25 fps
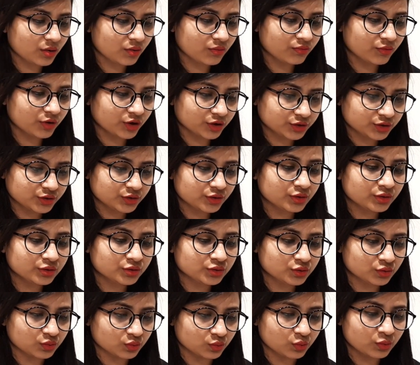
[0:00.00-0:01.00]
What do
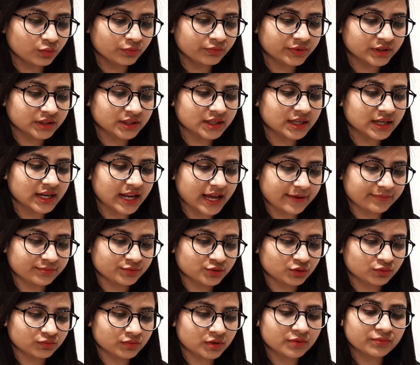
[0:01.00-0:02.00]
you do with the
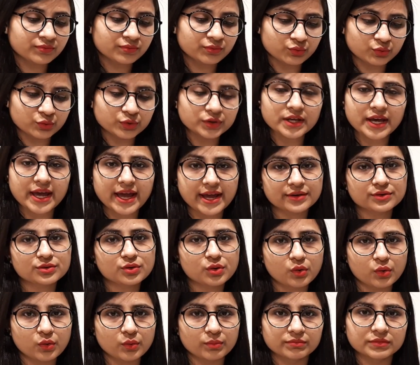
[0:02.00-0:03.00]
leftover food at
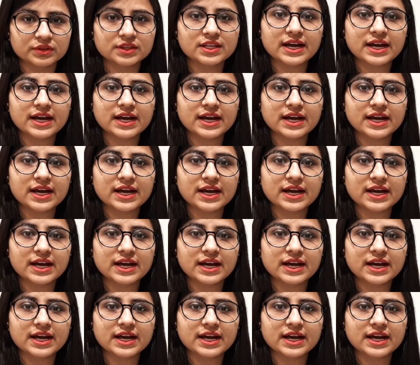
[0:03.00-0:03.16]
home?